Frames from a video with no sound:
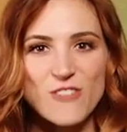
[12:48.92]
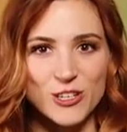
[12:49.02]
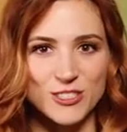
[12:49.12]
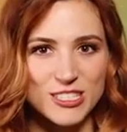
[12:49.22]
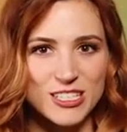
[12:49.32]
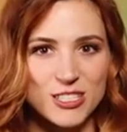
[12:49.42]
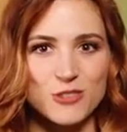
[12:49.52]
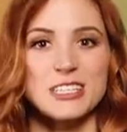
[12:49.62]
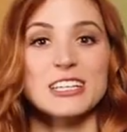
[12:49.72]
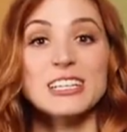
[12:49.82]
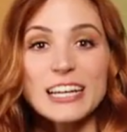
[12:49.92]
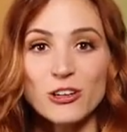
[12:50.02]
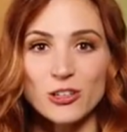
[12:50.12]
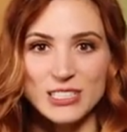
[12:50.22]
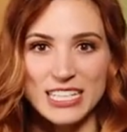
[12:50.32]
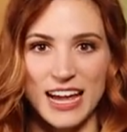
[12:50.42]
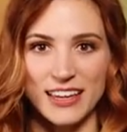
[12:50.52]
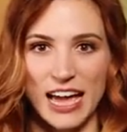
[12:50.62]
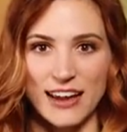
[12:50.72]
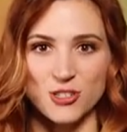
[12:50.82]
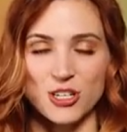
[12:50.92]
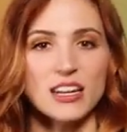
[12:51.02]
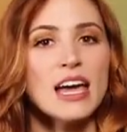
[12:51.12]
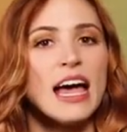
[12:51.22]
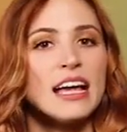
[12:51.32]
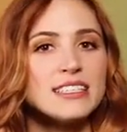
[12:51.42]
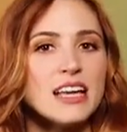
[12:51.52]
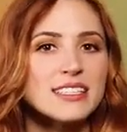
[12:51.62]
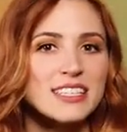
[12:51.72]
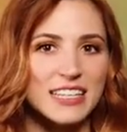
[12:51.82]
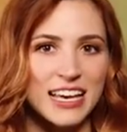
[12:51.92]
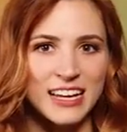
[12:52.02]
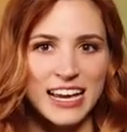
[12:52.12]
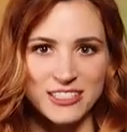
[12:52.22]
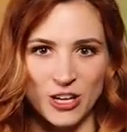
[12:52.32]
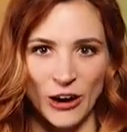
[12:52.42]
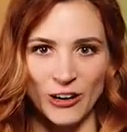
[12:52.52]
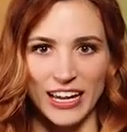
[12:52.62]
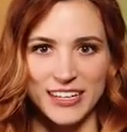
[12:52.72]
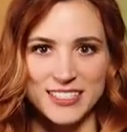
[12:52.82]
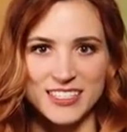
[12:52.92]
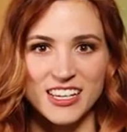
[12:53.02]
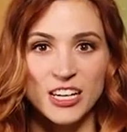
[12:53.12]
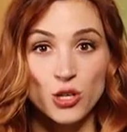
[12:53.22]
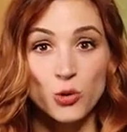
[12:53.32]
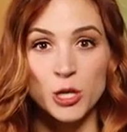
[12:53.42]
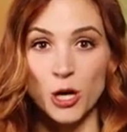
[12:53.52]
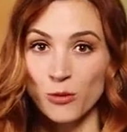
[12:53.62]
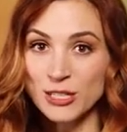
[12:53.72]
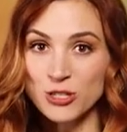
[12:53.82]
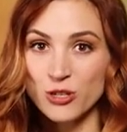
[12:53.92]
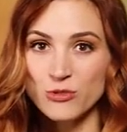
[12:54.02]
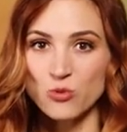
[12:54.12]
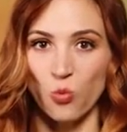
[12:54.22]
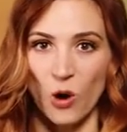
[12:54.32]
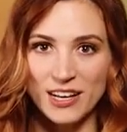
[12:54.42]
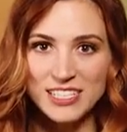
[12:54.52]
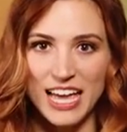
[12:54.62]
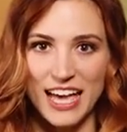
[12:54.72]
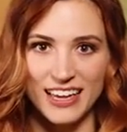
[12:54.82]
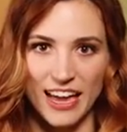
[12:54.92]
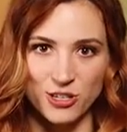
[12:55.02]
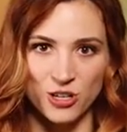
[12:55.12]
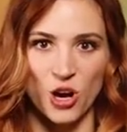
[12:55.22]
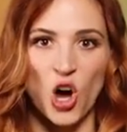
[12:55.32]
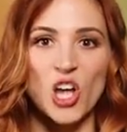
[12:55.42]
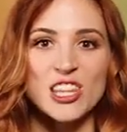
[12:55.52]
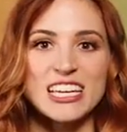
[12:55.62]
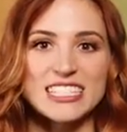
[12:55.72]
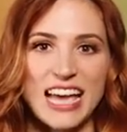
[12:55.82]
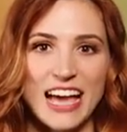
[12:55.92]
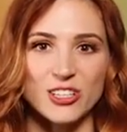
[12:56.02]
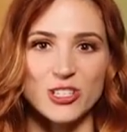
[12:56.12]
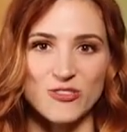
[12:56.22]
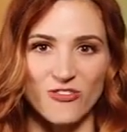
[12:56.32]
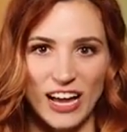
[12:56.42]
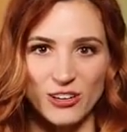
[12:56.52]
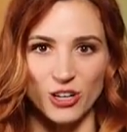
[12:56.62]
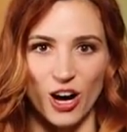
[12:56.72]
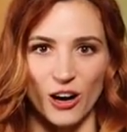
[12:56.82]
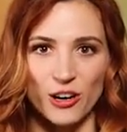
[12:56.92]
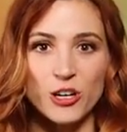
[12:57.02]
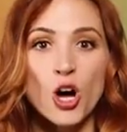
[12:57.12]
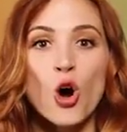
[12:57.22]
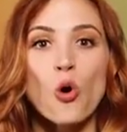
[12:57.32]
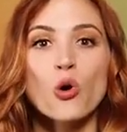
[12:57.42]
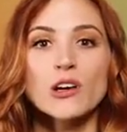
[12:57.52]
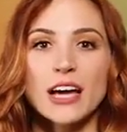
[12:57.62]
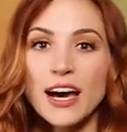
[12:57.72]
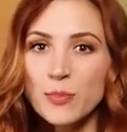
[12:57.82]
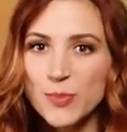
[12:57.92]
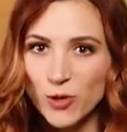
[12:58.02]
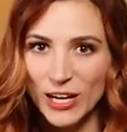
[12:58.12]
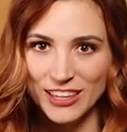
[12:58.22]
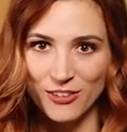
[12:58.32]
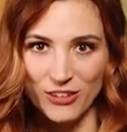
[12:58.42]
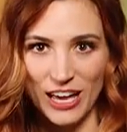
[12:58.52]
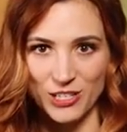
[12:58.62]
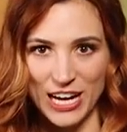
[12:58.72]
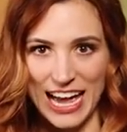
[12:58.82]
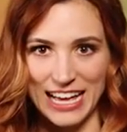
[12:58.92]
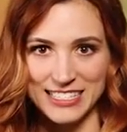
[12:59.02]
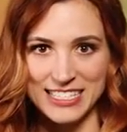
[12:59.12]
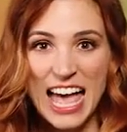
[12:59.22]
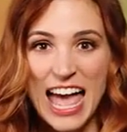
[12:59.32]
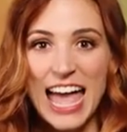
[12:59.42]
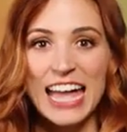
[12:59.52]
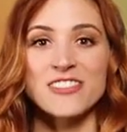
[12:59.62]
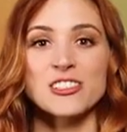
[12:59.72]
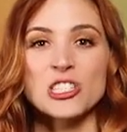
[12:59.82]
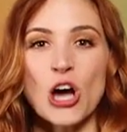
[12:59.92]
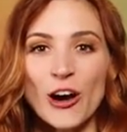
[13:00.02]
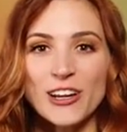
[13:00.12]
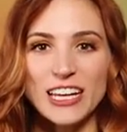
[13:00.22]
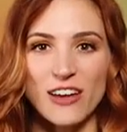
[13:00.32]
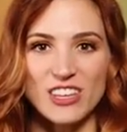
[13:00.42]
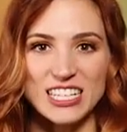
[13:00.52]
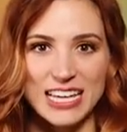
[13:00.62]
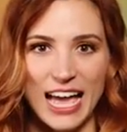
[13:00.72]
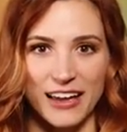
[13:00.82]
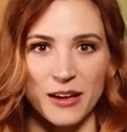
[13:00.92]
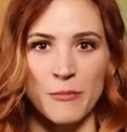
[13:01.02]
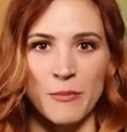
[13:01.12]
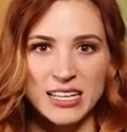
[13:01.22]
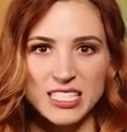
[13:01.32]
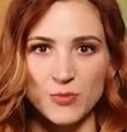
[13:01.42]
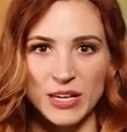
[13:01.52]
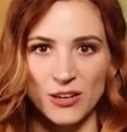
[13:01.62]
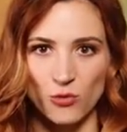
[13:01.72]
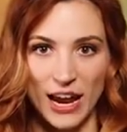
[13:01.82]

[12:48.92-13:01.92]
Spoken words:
First, you declare your attack action and designate a target. You can only choose one attack action on the attacker's fighter card or an upgrade the fighter has, and the target of the attack must be in